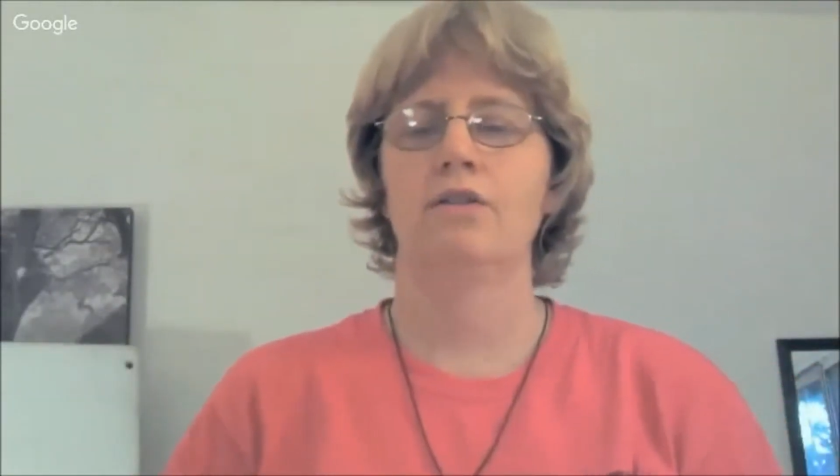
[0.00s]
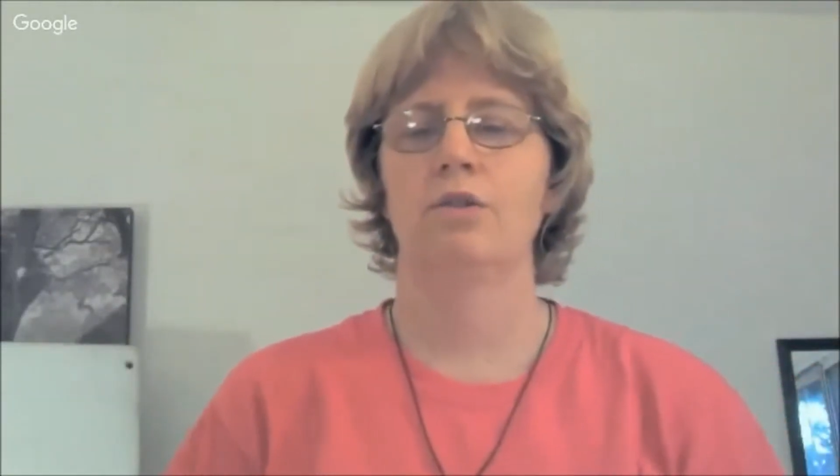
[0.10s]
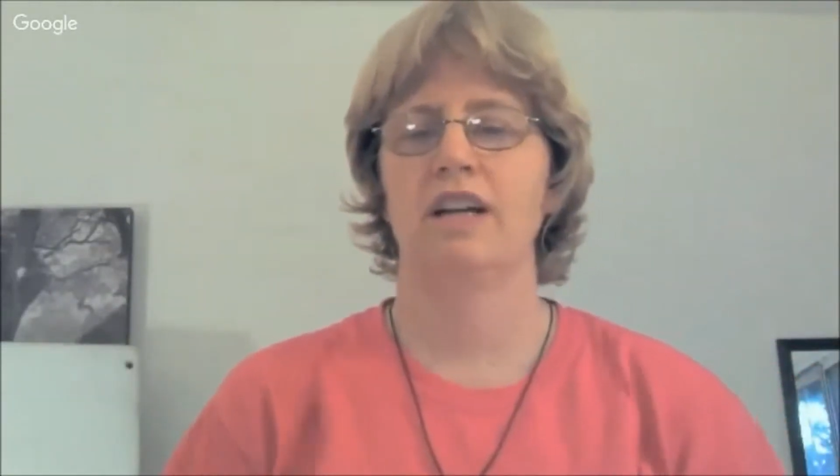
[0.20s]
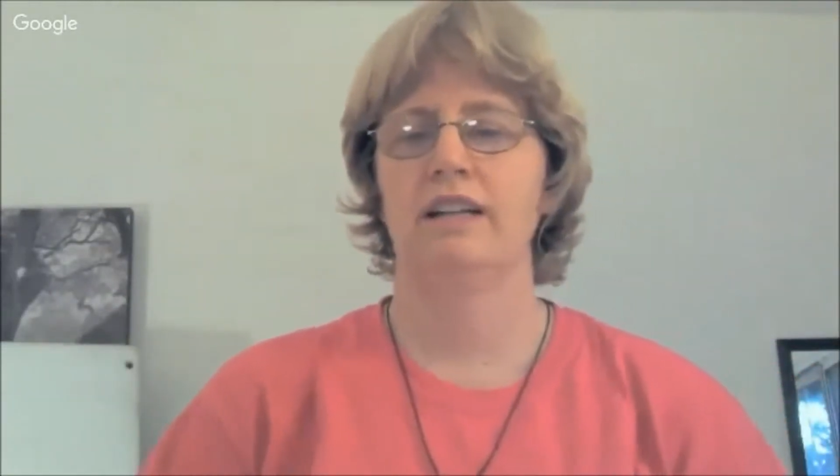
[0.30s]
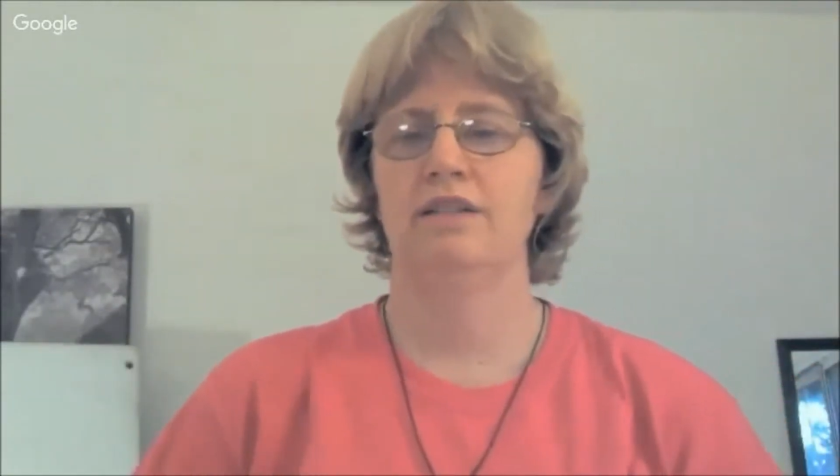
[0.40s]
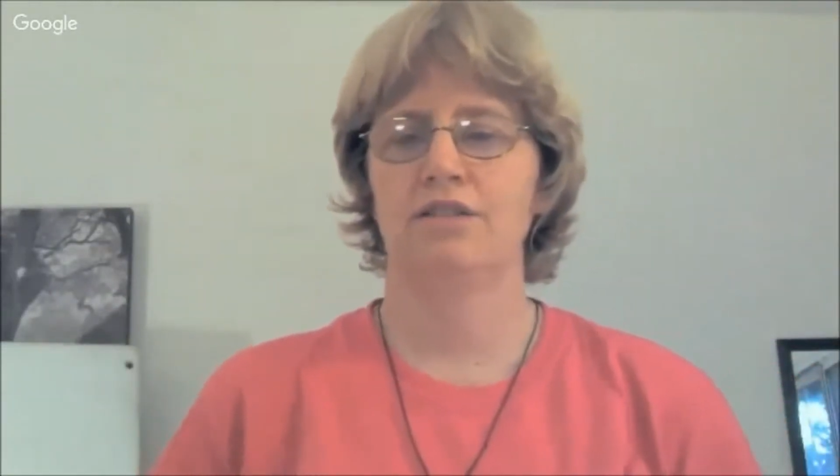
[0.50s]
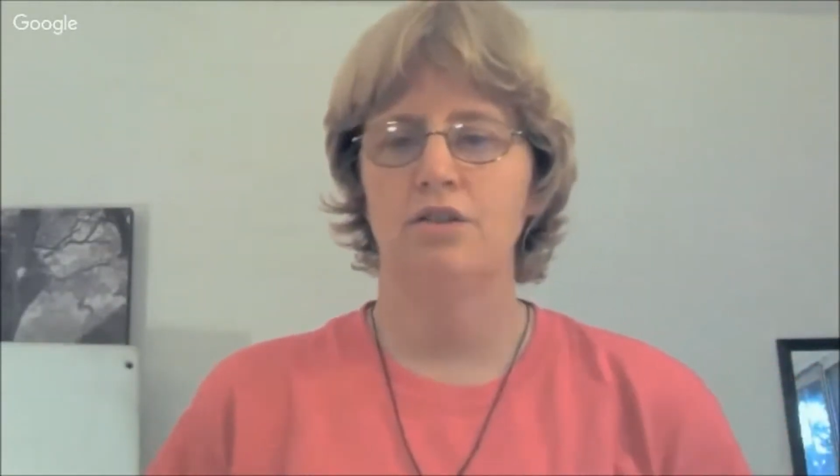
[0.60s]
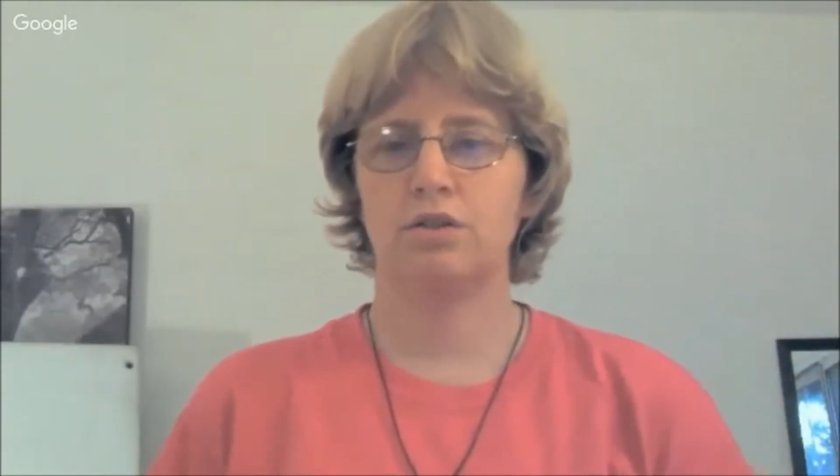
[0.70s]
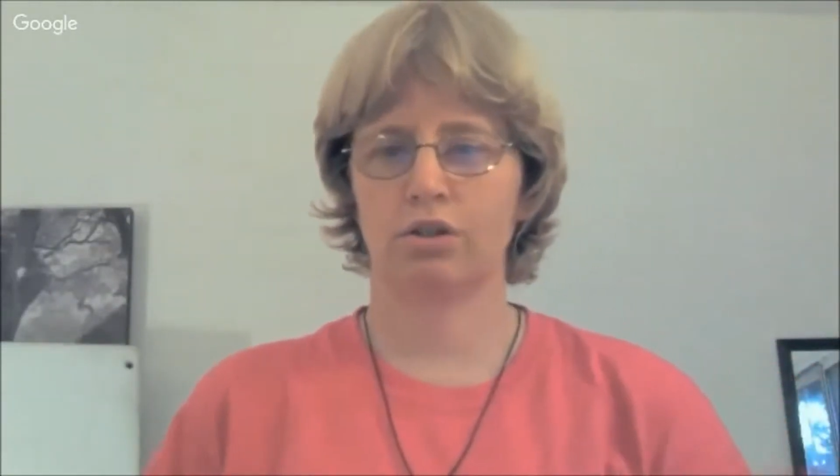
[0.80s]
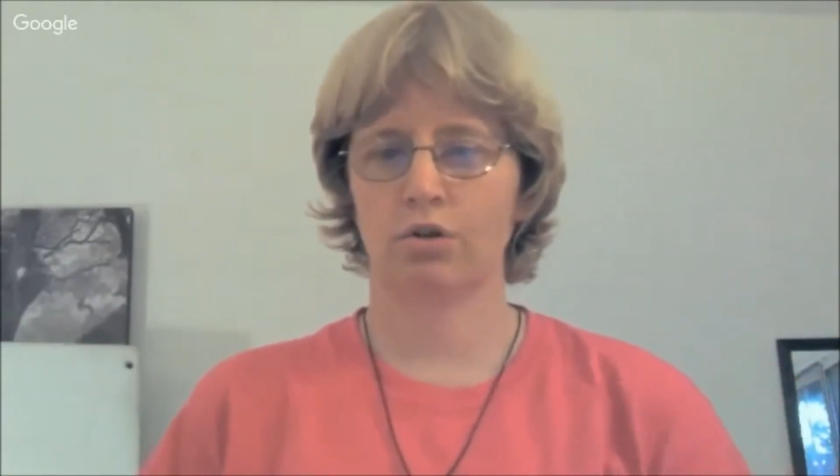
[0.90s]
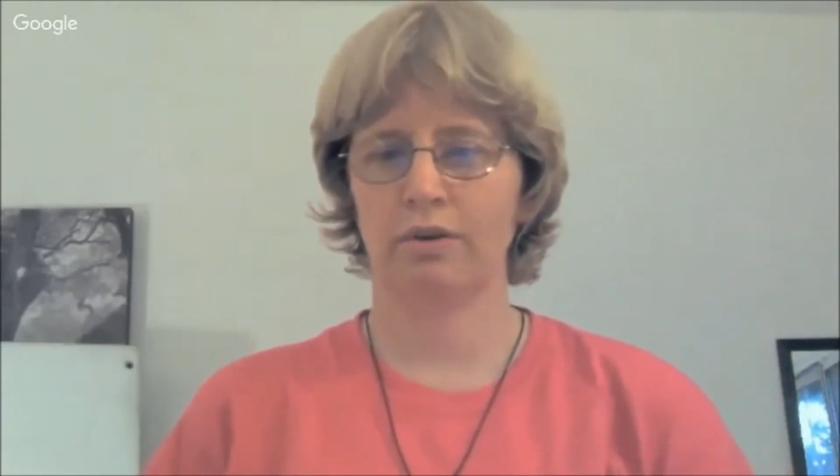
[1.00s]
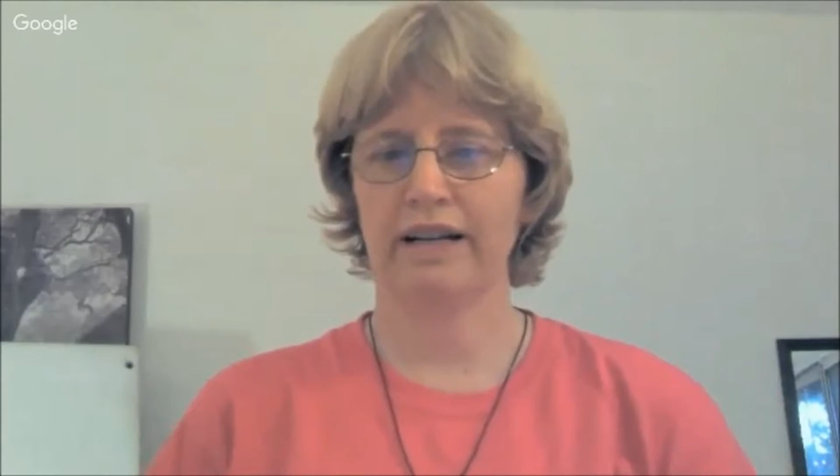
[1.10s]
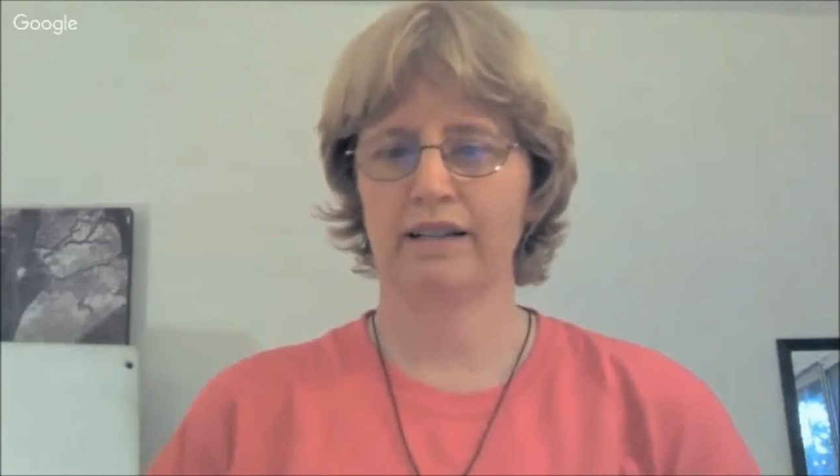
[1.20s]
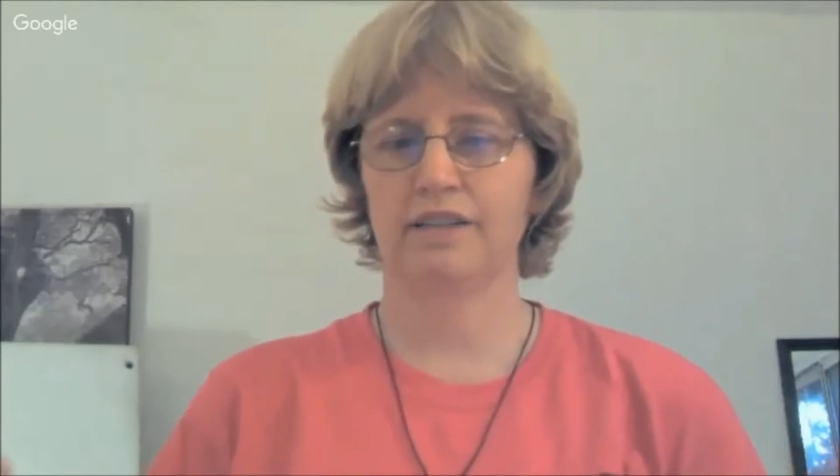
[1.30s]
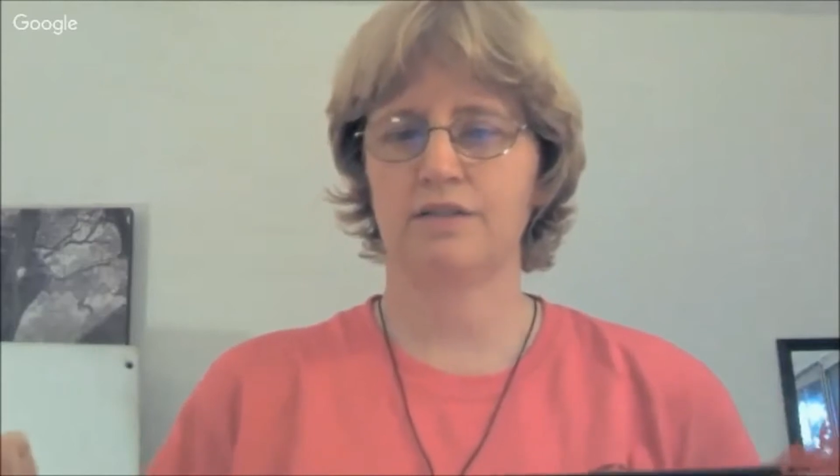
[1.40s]
So again, to show you
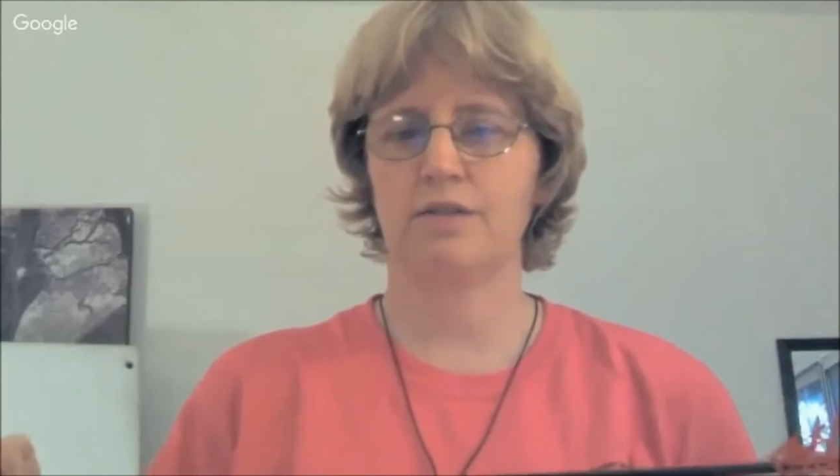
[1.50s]
correctly,